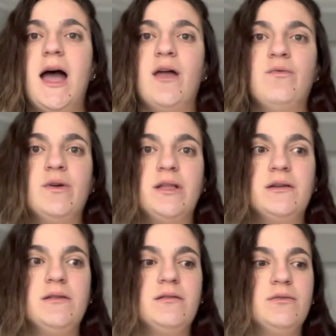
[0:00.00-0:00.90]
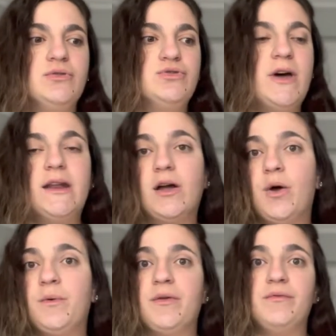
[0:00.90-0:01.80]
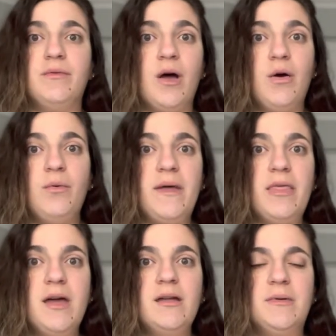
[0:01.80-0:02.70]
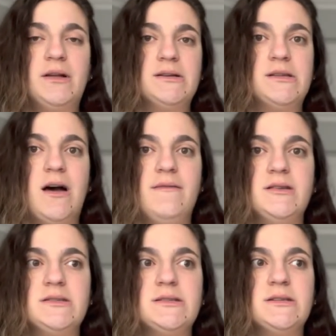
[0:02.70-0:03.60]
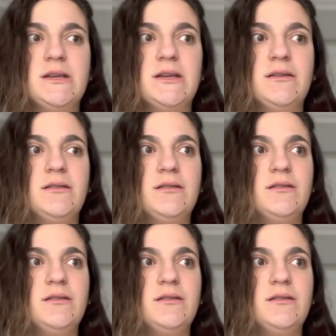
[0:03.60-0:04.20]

I really try to go with the flow with it because obviously